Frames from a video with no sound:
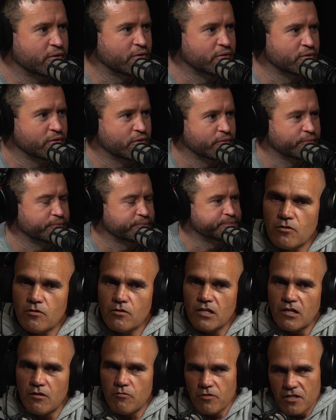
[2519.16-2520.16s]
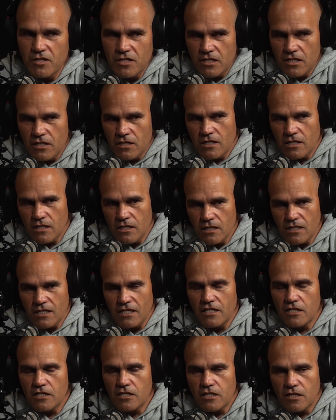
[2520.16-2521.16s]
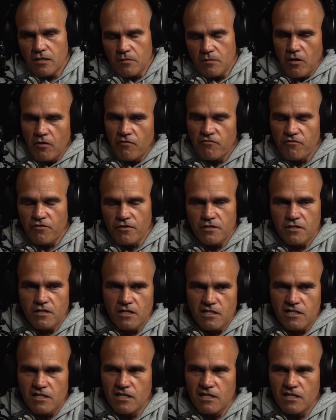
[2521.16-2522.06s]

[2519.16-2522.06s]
Absolutely. We just did a leadership conference as